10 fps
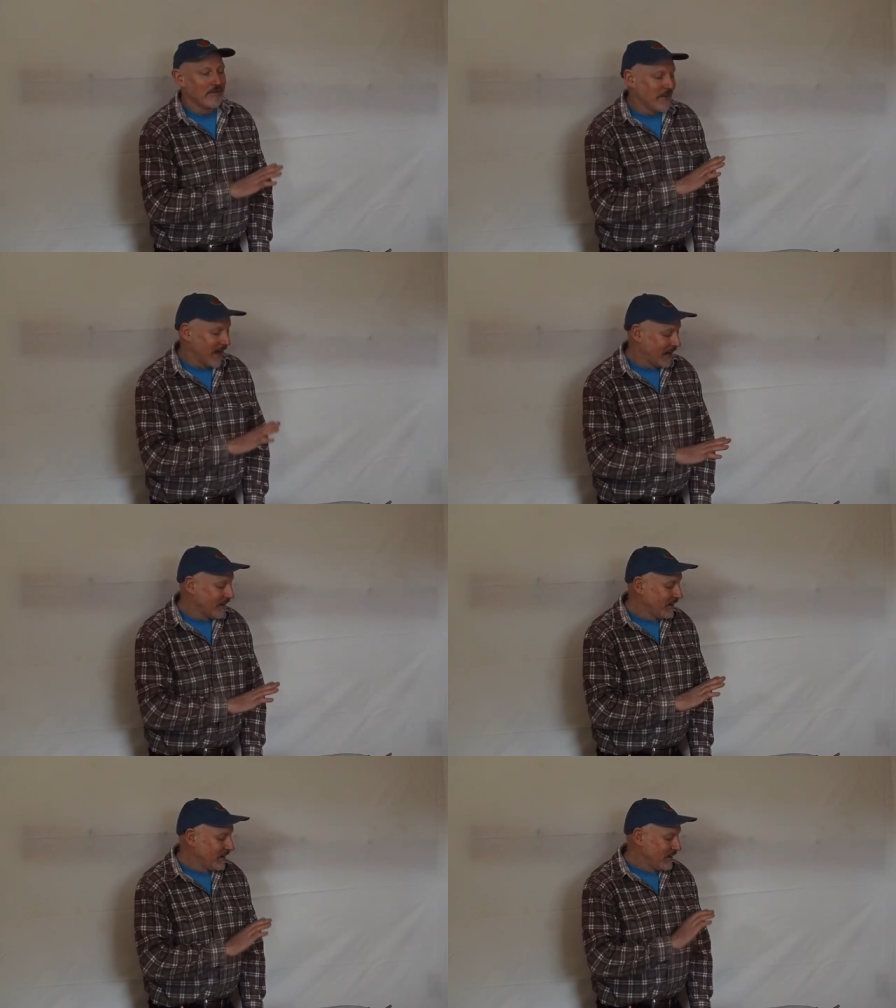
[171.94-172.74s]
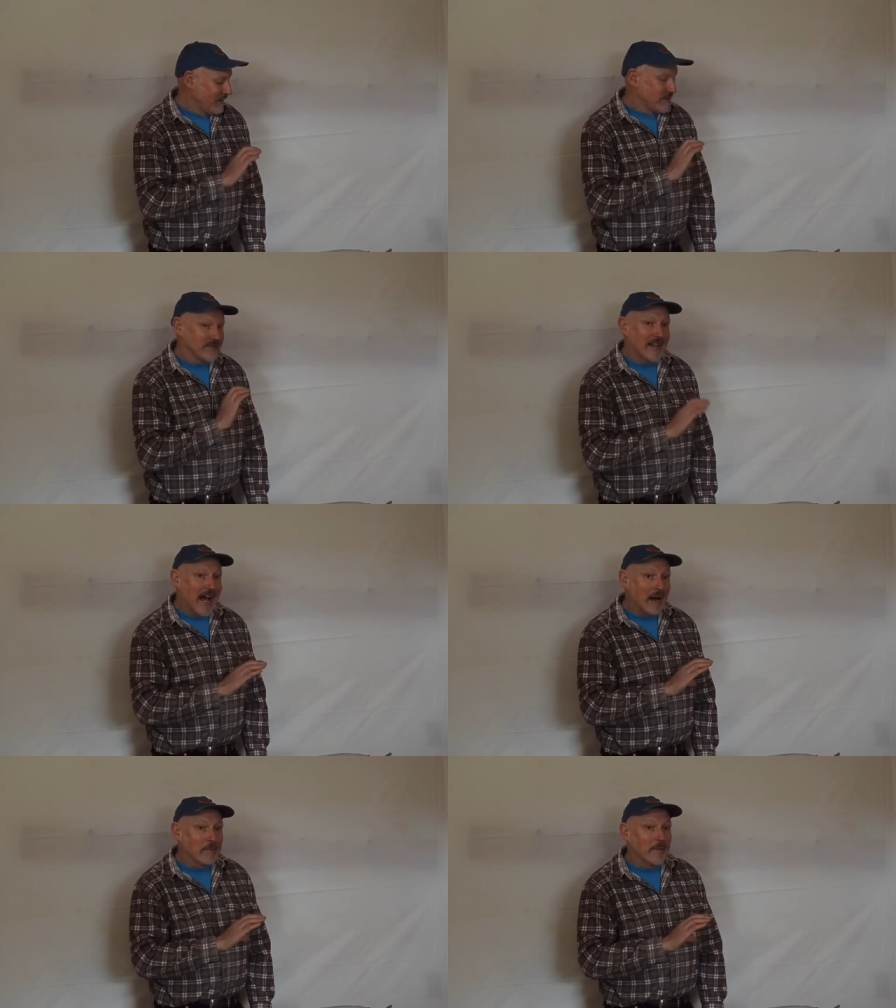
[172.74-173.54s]
that
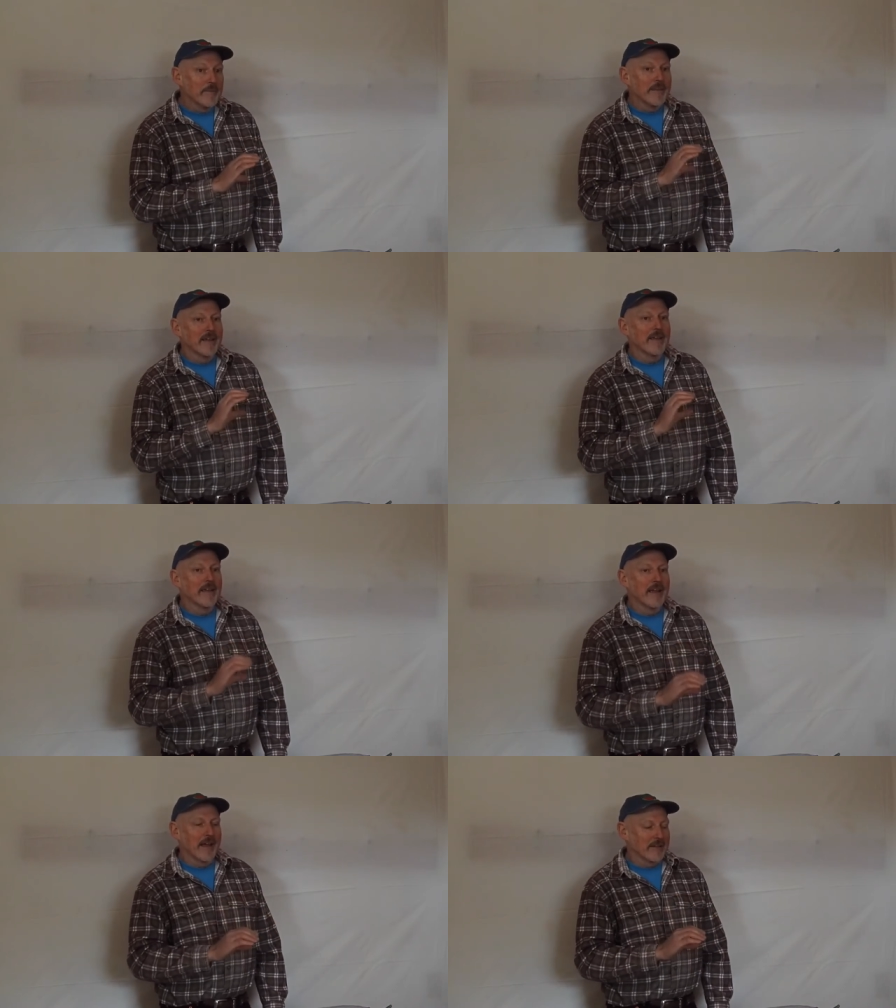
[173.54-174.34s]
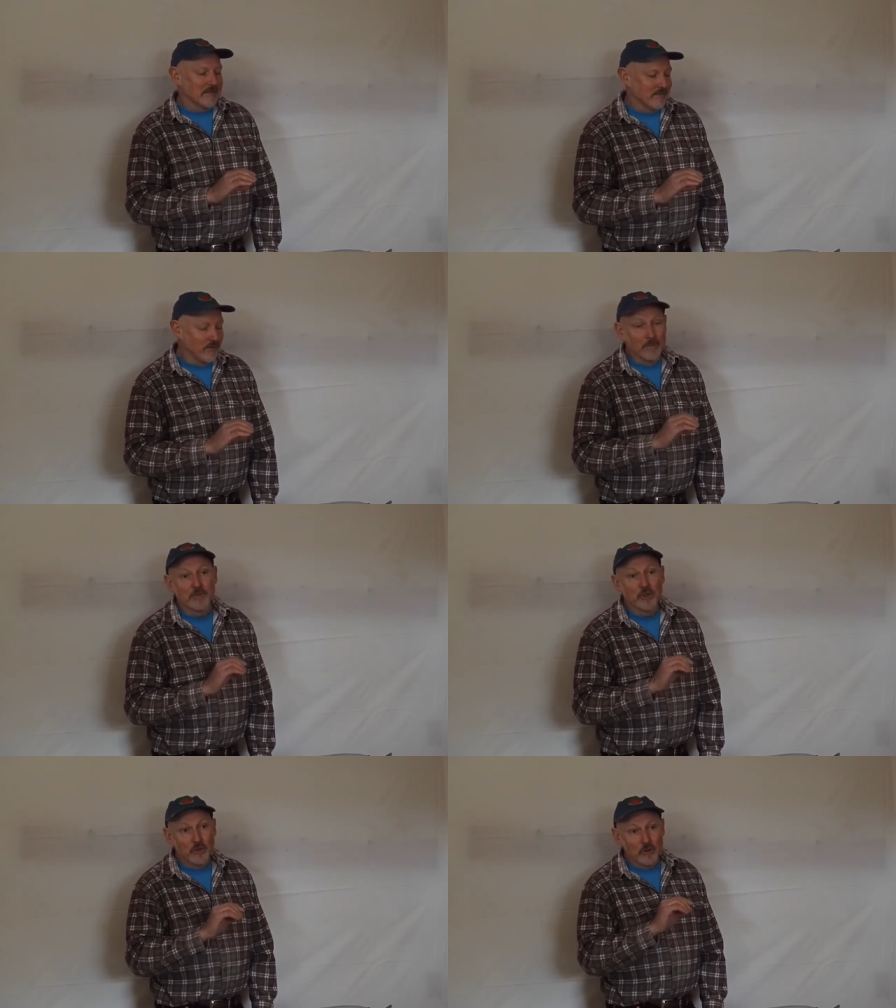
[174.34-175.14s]
sap gets from
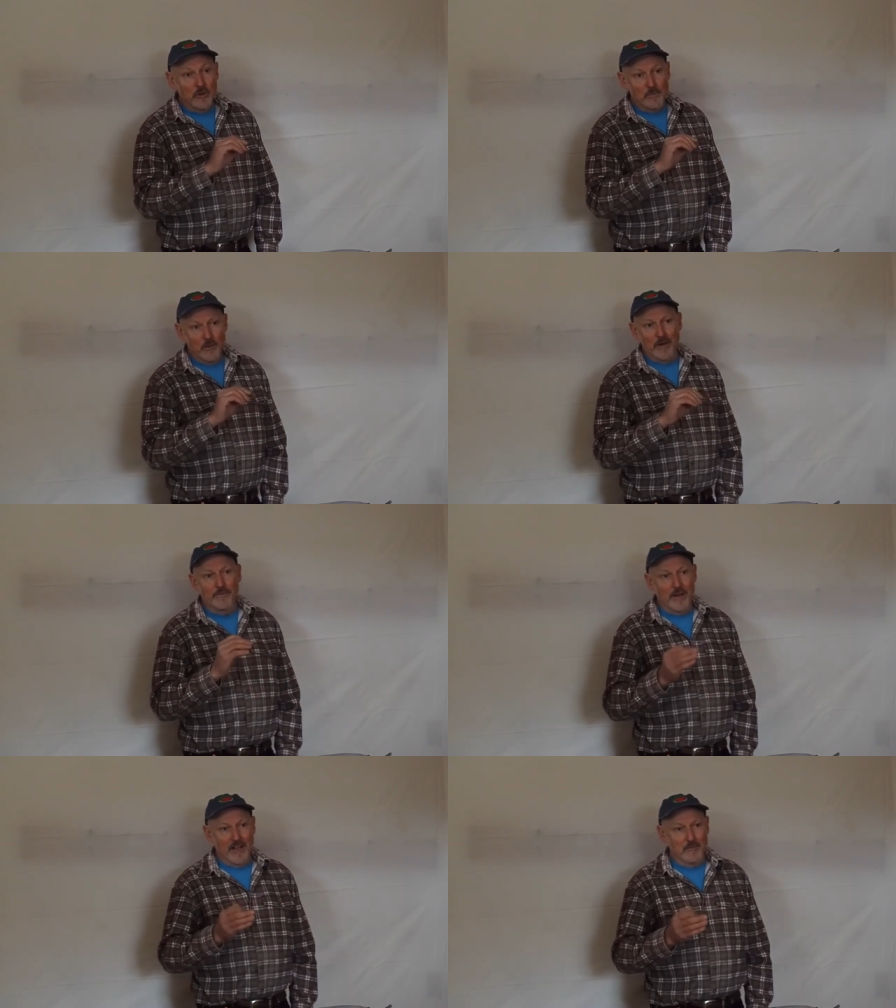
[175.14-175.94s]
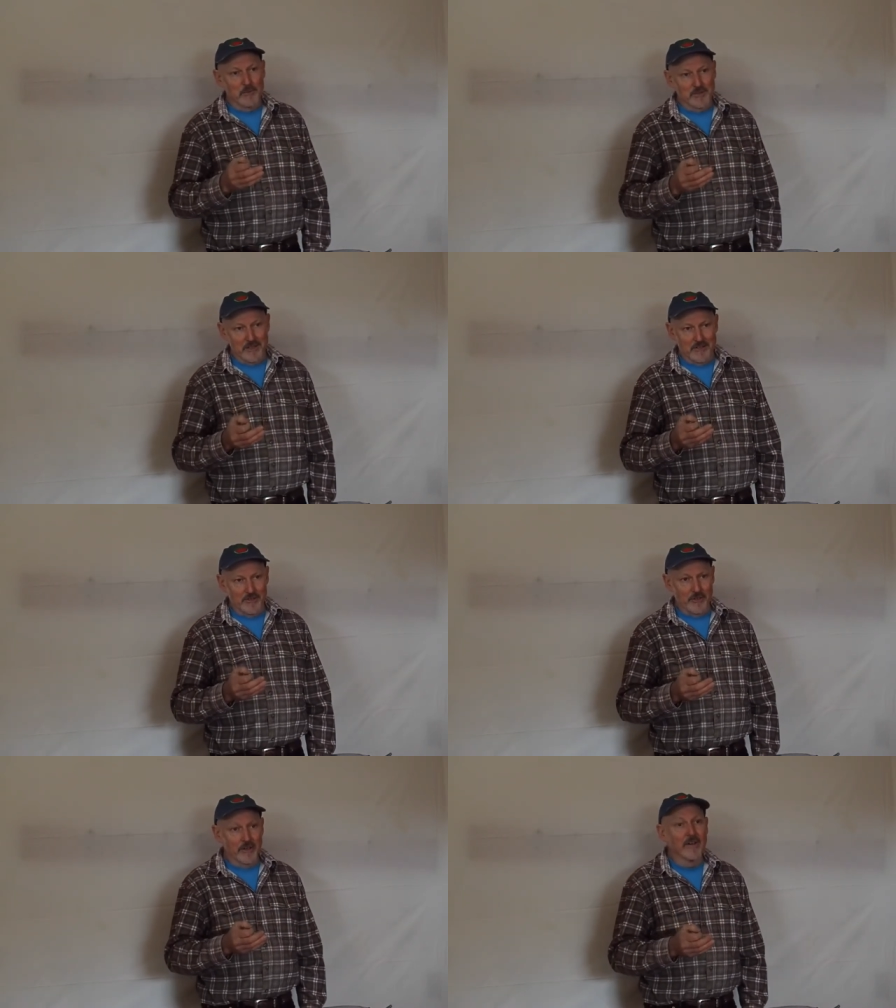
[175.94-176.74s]
2.5%
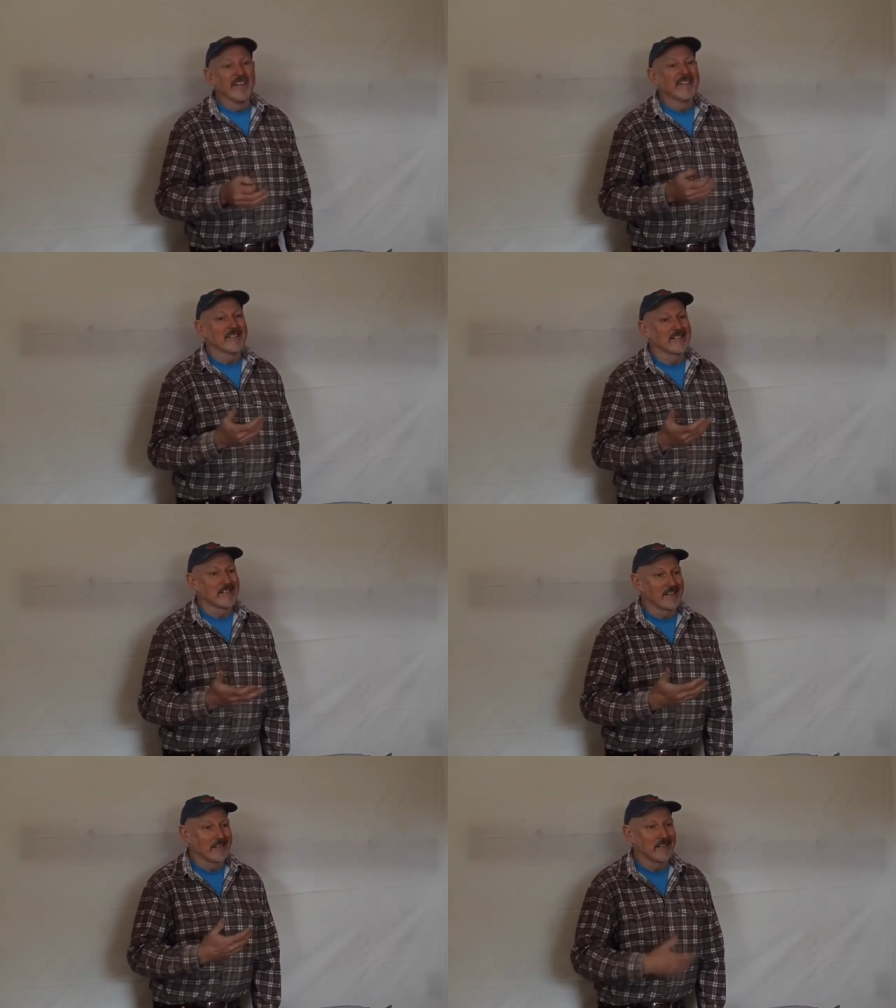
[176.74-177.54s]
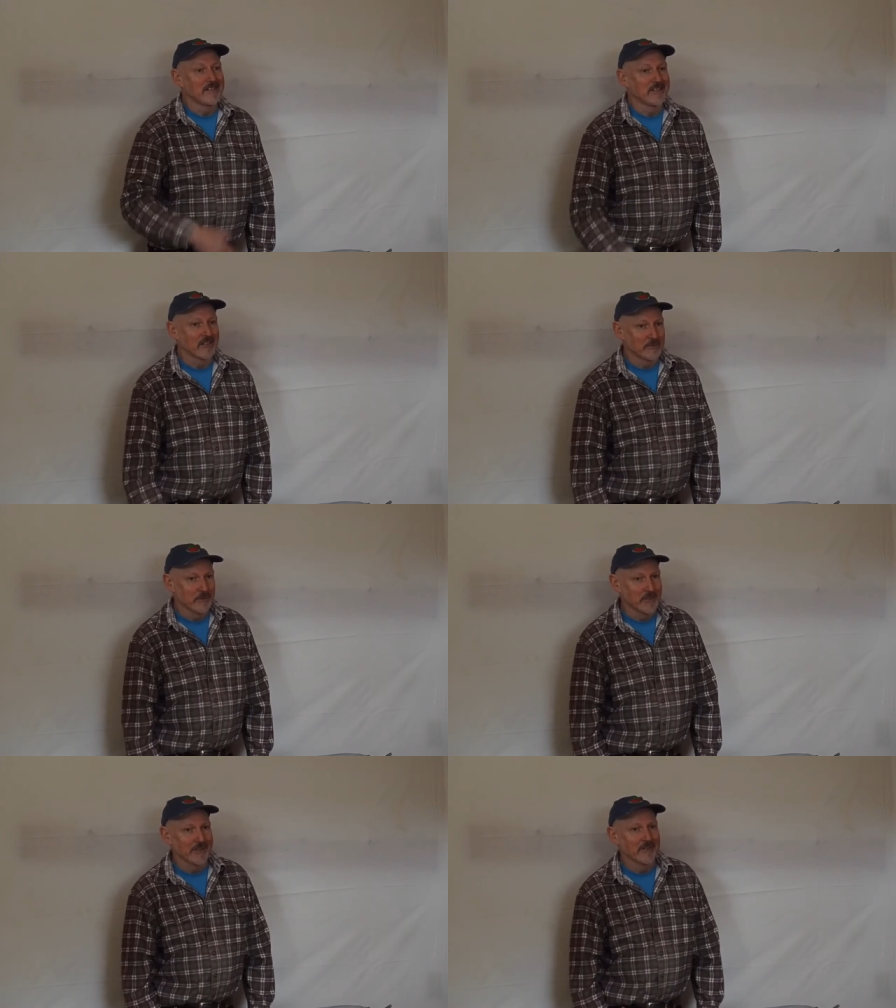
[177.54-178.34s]
sugar to
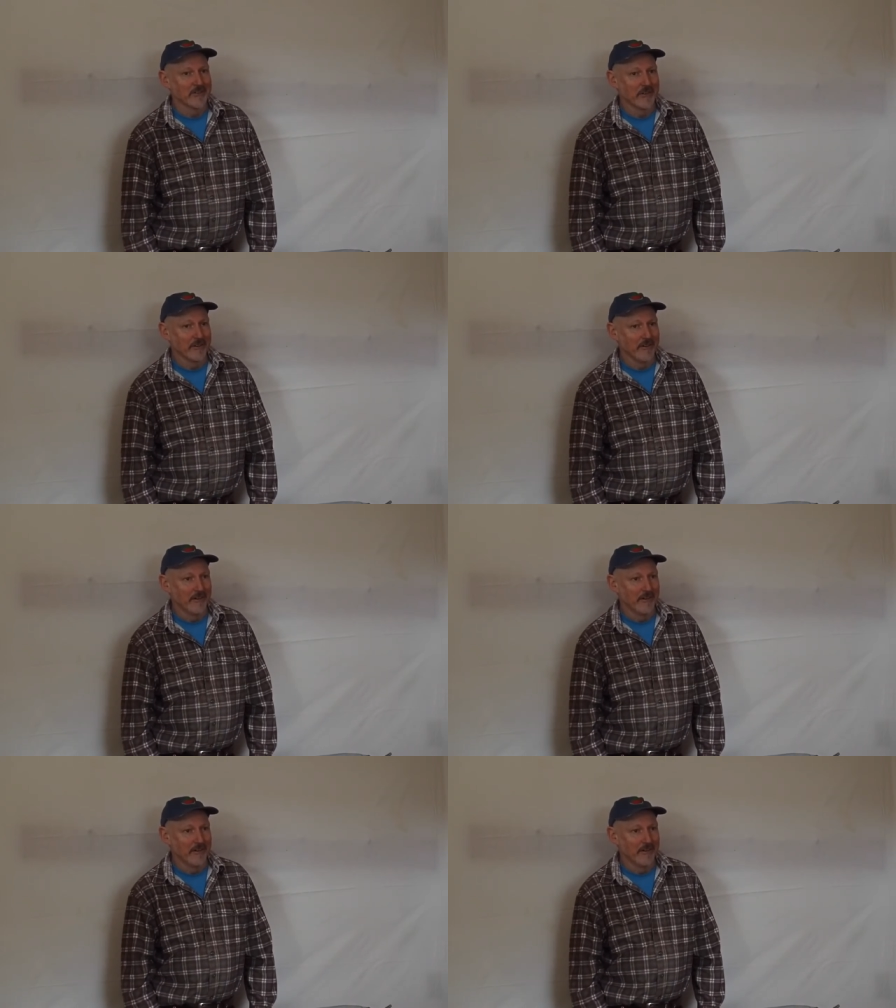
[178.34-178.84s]
66% sugar.